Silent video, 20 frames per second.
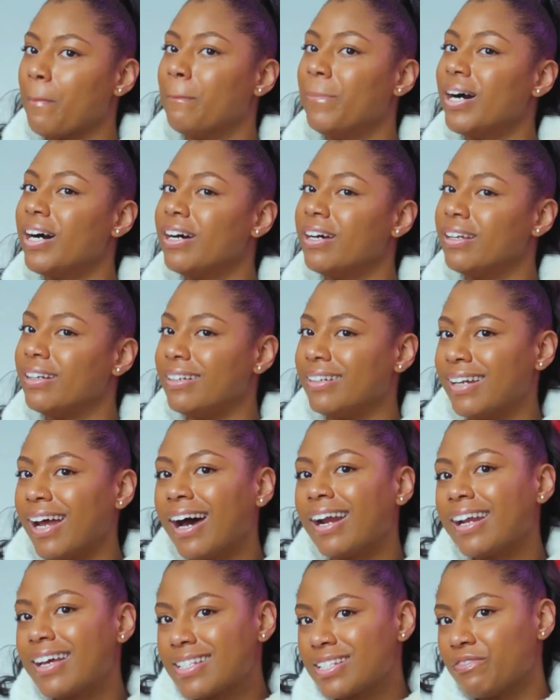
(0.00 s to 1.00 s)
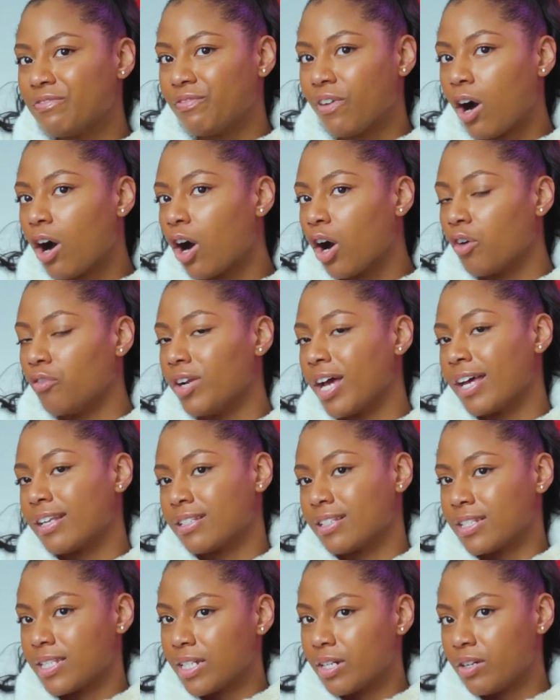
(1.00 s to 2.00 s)
but not as involved
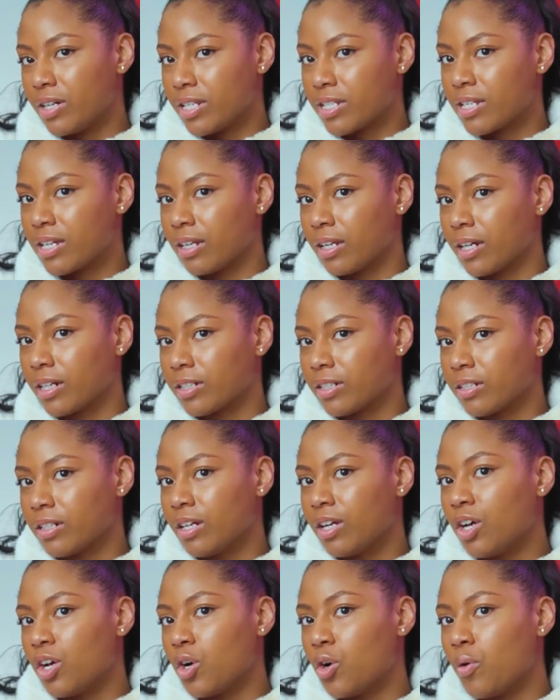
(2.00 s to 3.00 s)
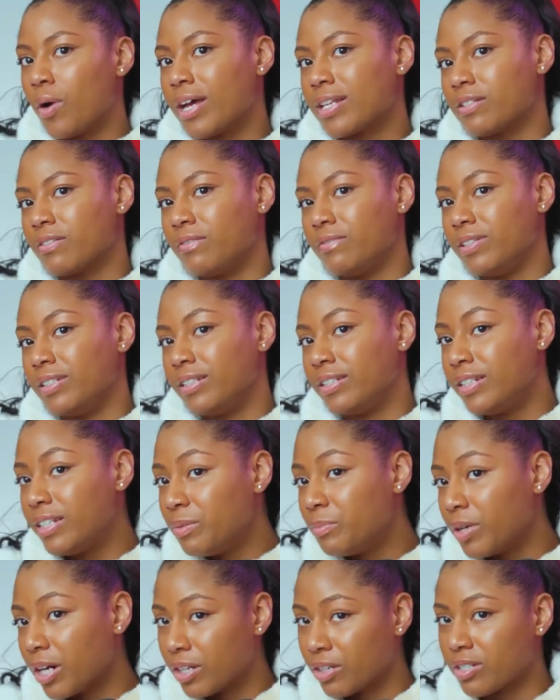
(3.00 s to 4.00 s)
as a serious collector who has a
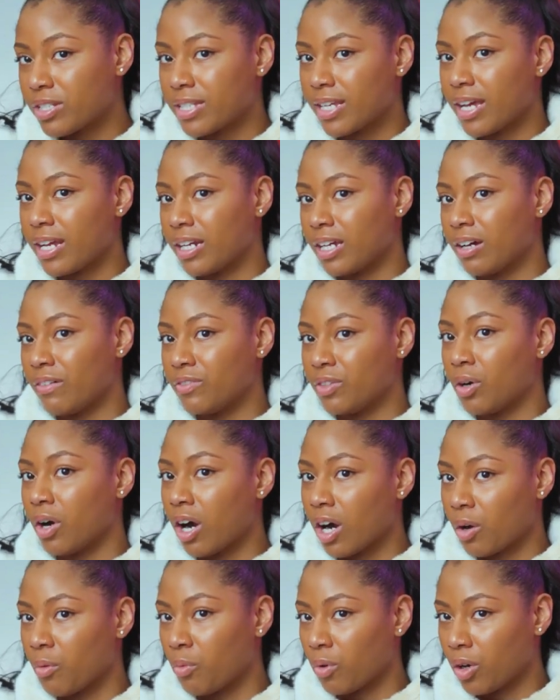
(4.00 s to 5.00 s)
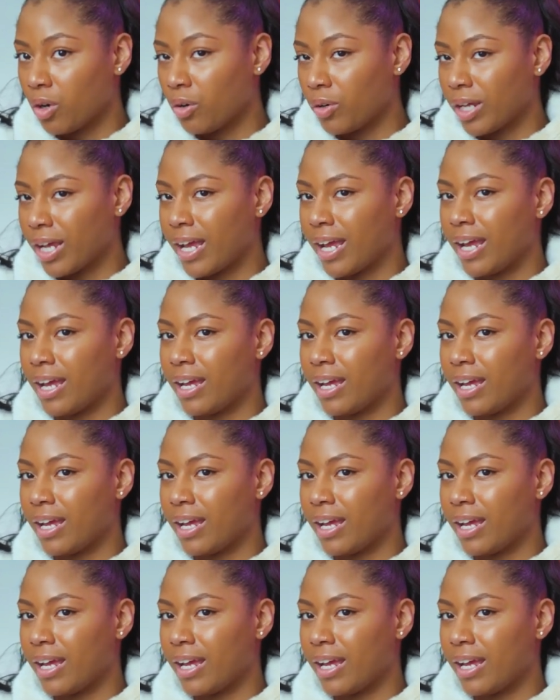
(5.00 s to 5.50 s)
deep understanding of the art world